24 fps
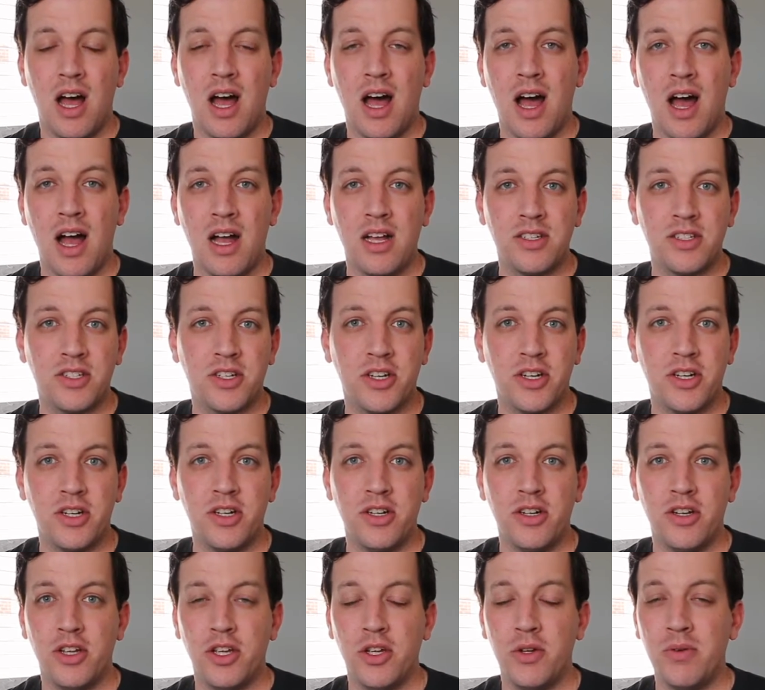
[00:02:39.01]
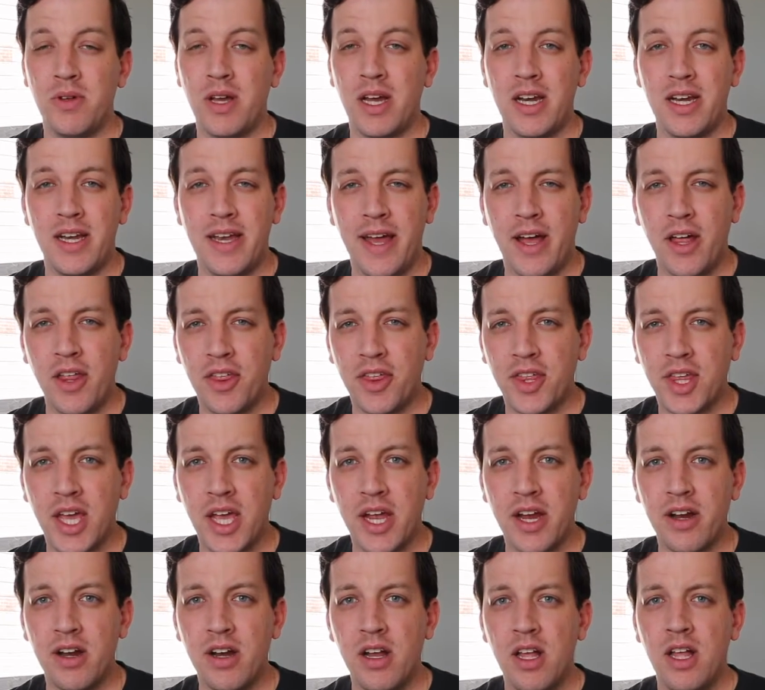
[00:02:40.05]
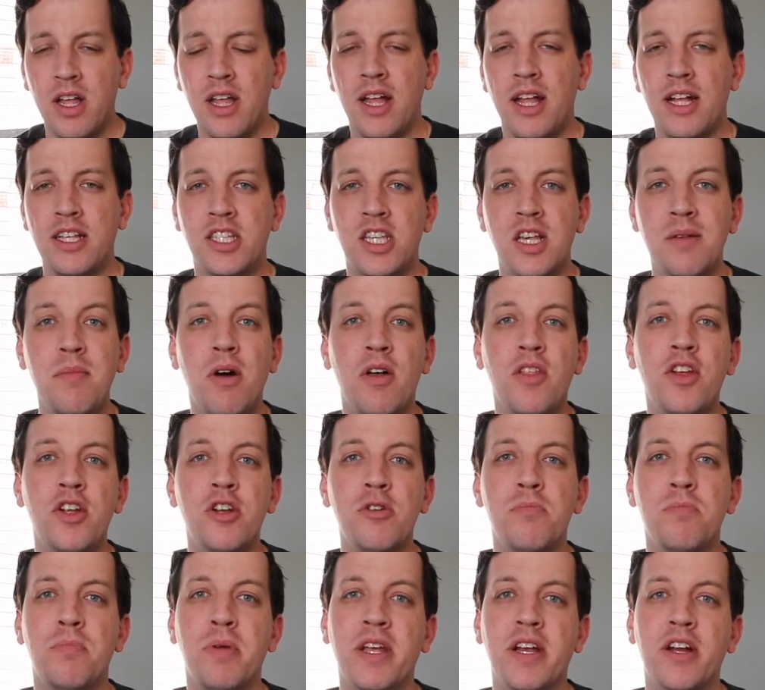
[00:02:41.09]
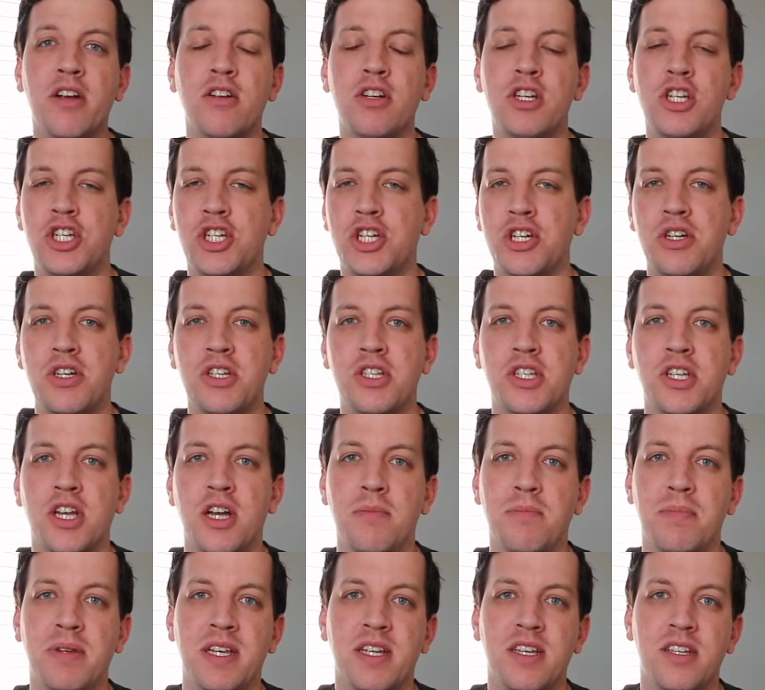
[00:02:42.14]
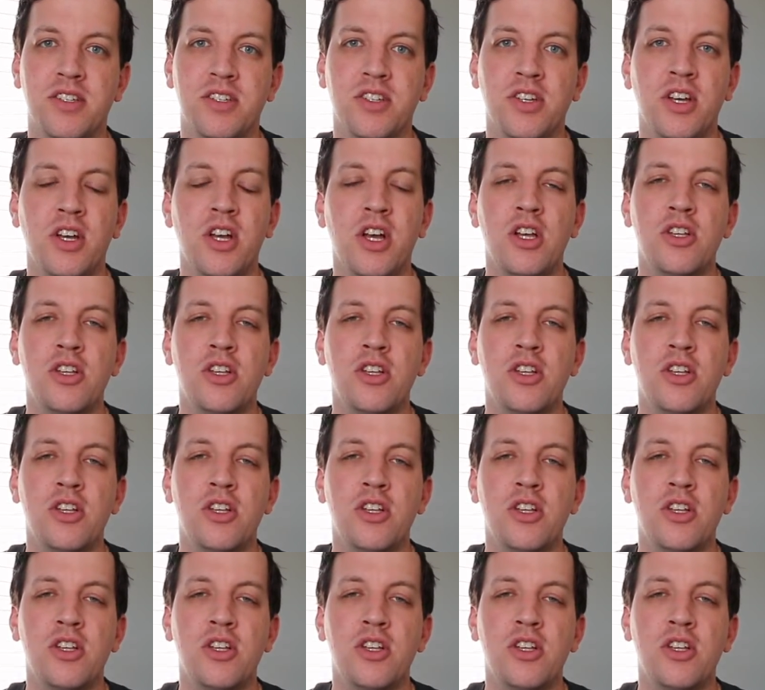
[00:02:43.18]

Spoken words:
Oscar, United Healthcare, and some other bigger insurance companies.